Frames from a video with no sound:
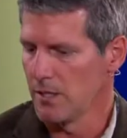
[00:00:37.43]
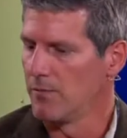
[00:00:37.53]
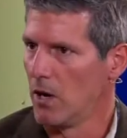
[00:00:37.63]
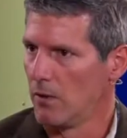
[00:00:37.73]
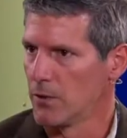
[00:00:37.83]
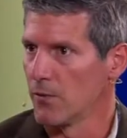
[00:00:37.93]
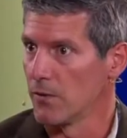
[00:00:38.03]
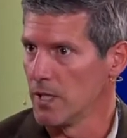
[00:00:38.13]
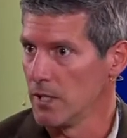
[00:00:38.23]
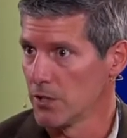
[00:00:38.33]
evolved over
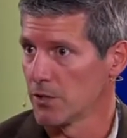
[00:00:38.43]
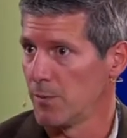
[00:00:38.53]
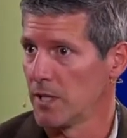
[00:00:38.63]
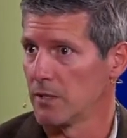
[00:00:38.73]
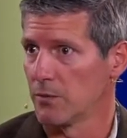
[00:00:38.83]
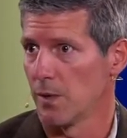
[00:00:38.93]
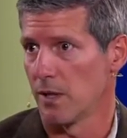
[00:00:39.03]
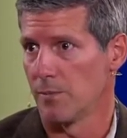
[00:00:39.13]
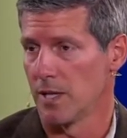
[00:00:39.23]
the years because one of the